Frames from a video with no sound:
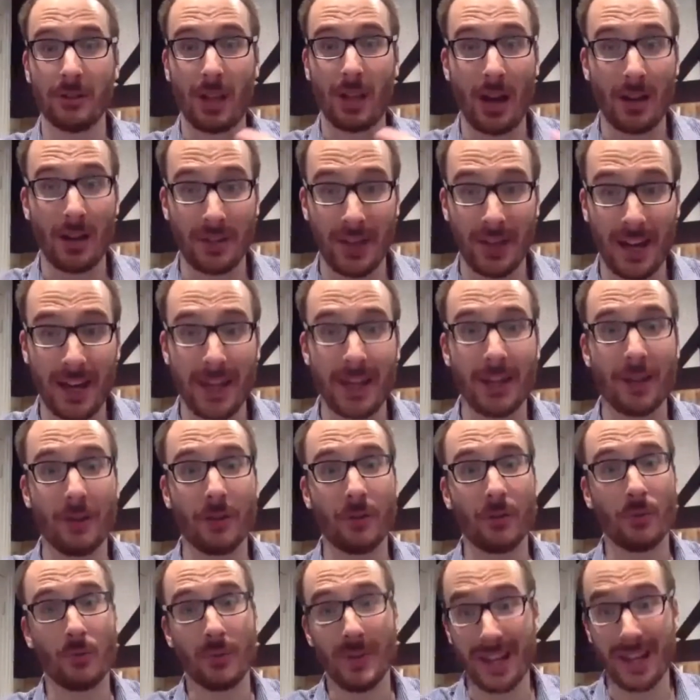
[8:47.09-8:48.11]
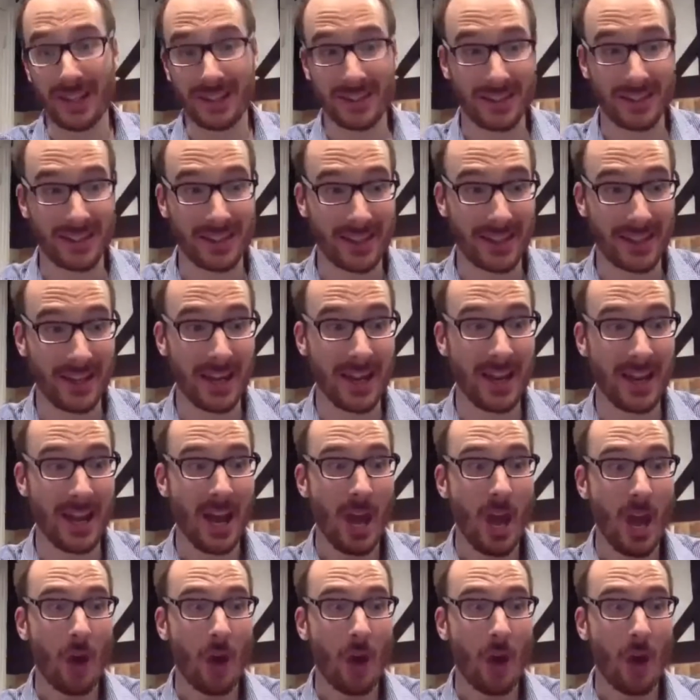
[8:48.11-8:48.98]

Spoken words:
Cartagena next to the sea,